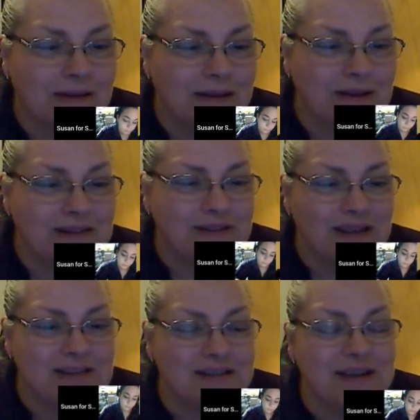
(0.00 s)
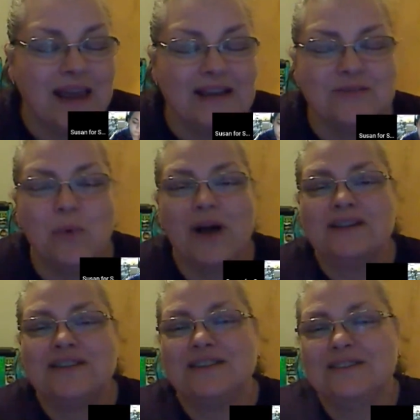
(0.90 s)
And it's nice
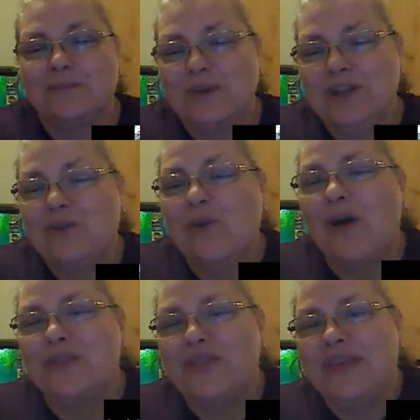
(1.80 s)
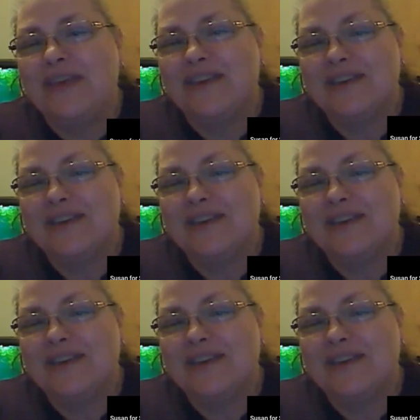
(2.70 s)
watching. What do you all think?